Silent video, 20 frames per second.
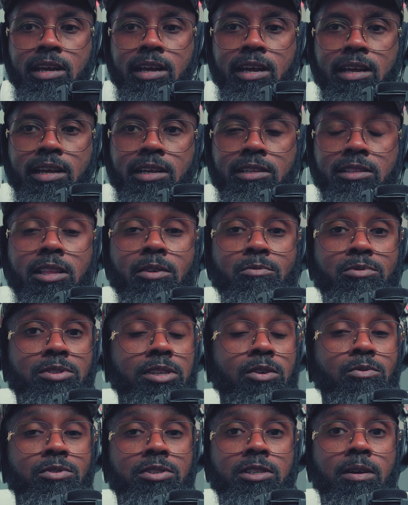uh, that
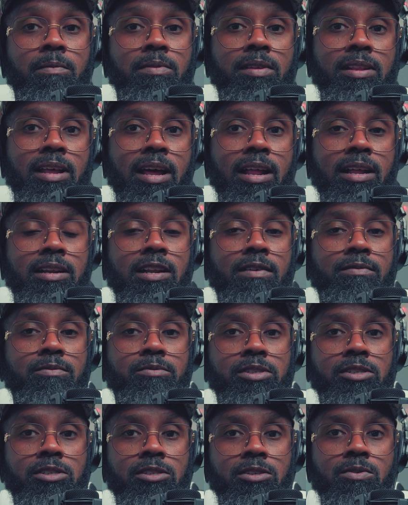was it was something that I never
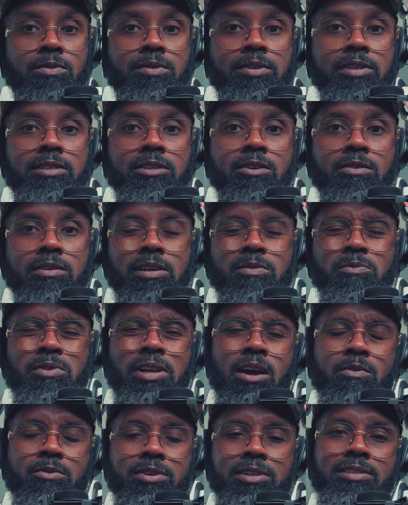was doing. You know,
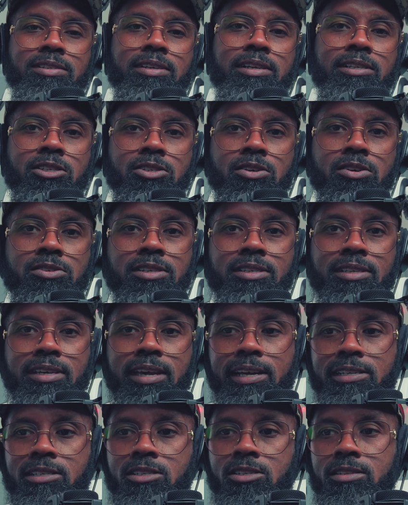when I would attend church
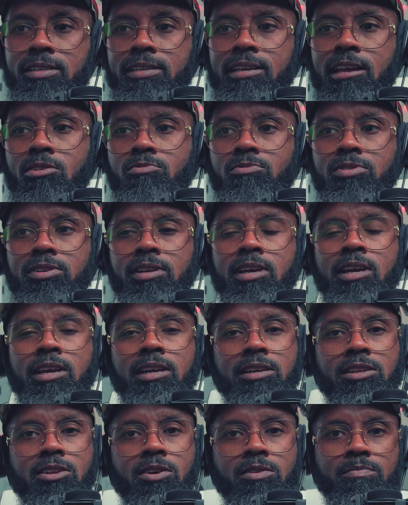occasionally, I would
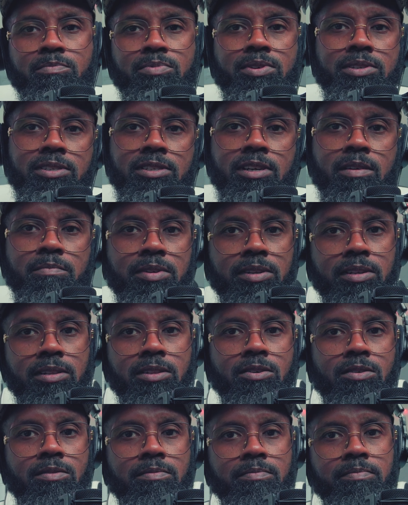you know put something in a
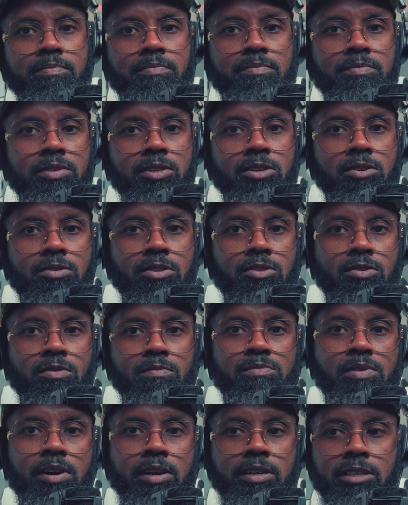little you know little
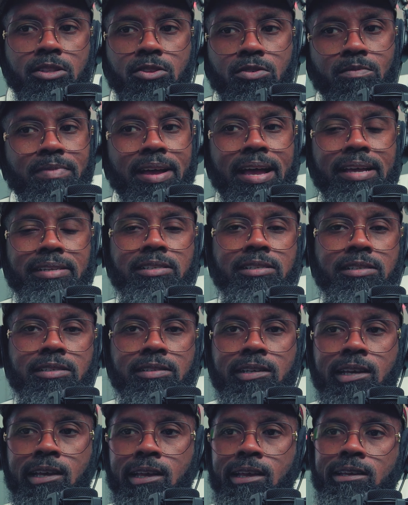bucket, little
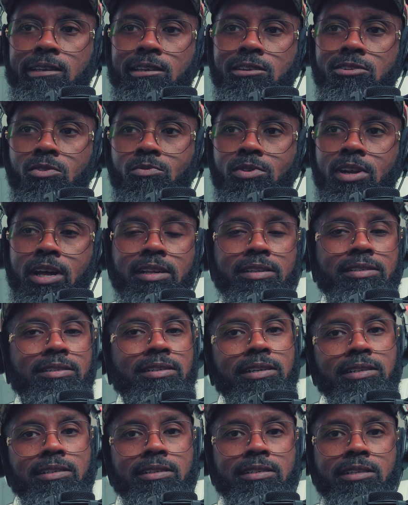basket. You know, when I
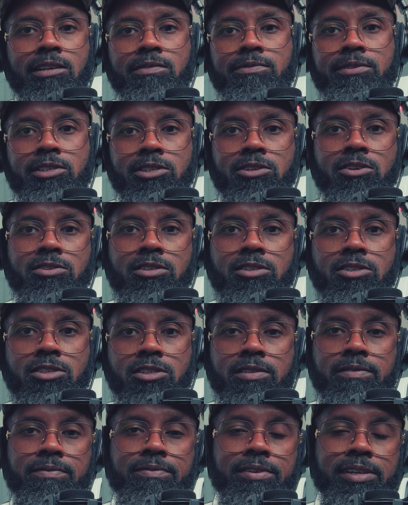attended different churches,
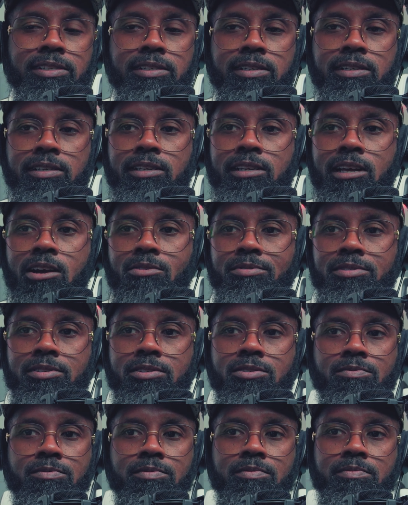just visiting, I would
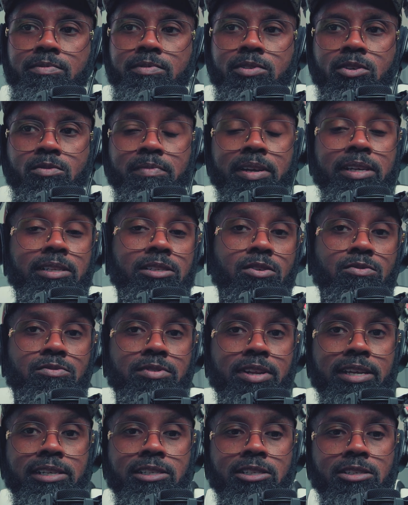do, you know make
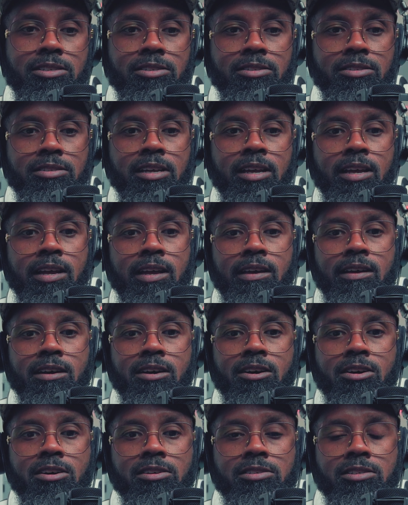donations,
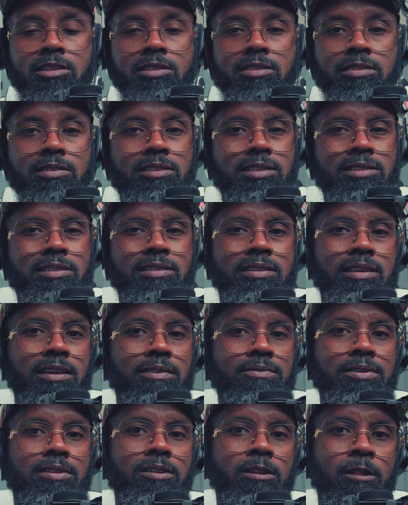uh, just just
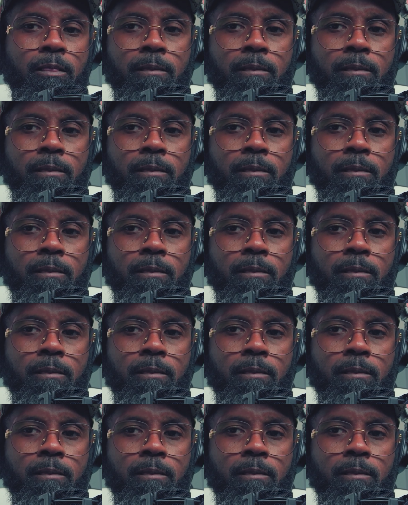giving,